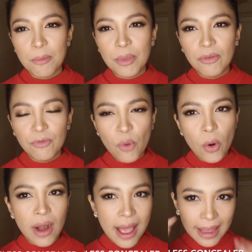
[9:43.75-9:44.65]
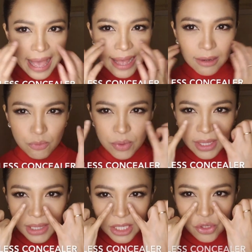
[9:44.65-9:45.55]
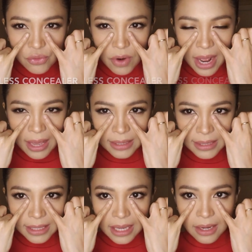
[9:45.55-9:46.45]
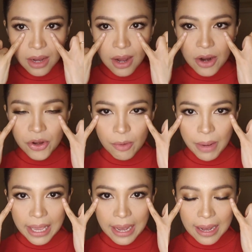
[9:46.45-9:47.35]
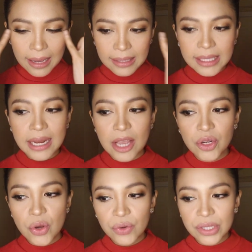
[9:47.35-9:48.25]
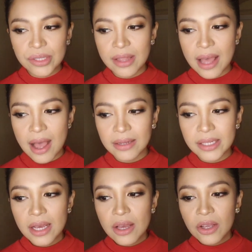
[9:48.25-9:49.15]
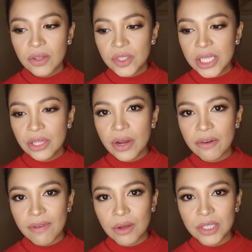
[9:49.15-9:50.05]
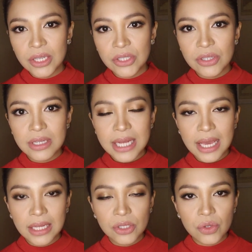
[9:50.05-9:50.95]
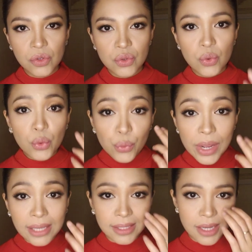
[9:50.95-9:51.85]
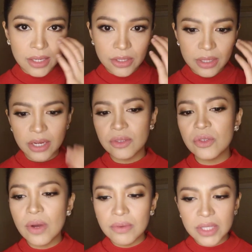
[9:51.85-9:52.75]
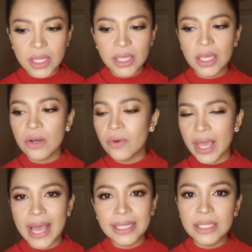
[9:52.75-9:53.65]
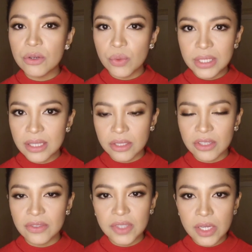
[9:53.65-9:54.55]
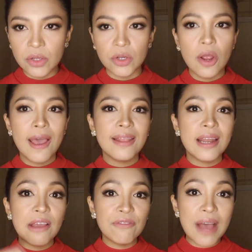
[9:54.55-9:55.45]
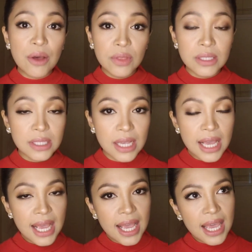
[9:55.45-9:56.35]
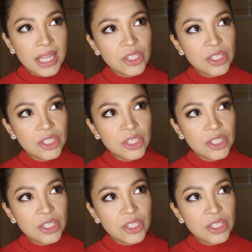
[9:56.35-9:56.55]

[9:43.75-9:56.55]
before, I had really dry skin under my eyes, and I noticed that concealer and foundation tend to crease under there. So I was thinking, okay, I need a creaseless concealer. And then I found this in